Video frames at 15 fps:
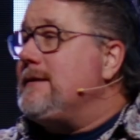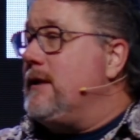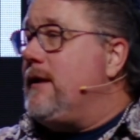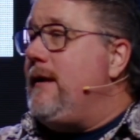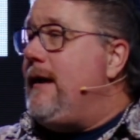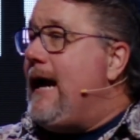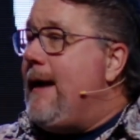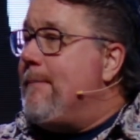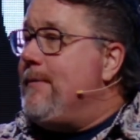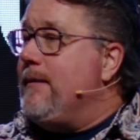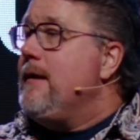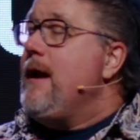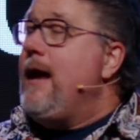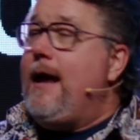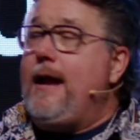how's it going to
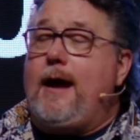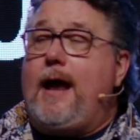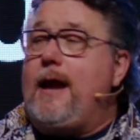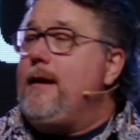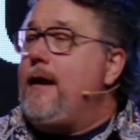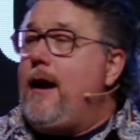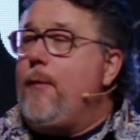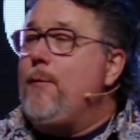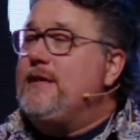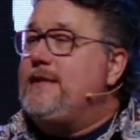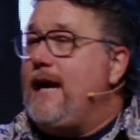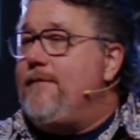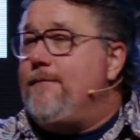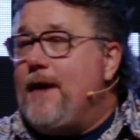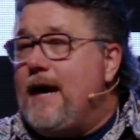happen? And we
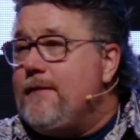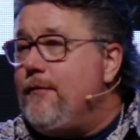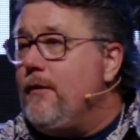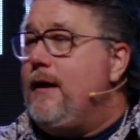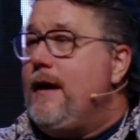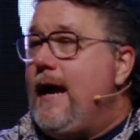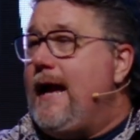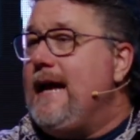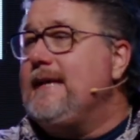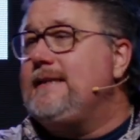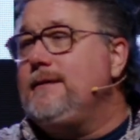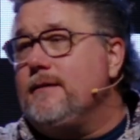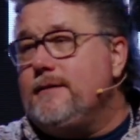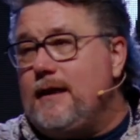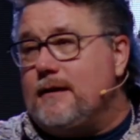stay faithful, and he
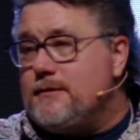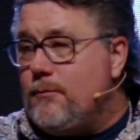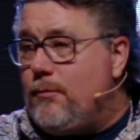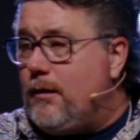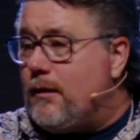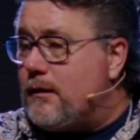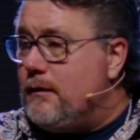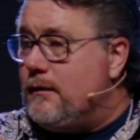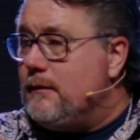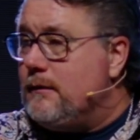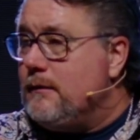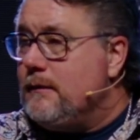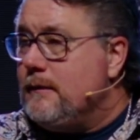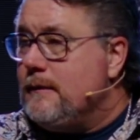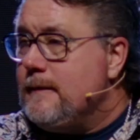still does the work.
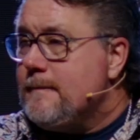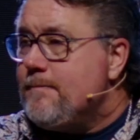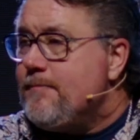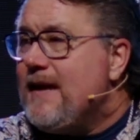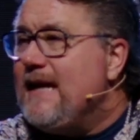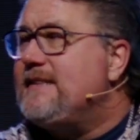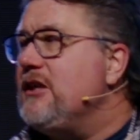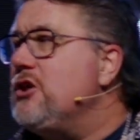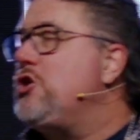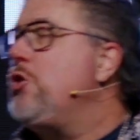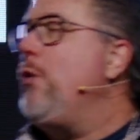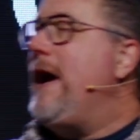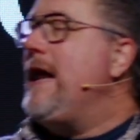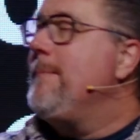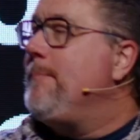It's
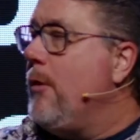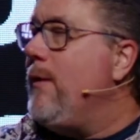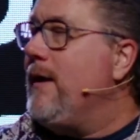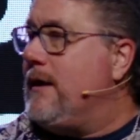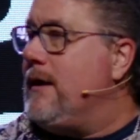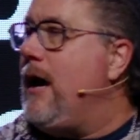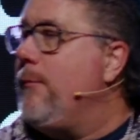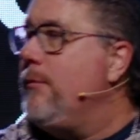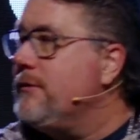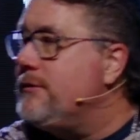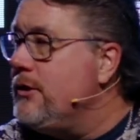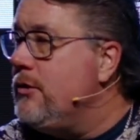incredible what God will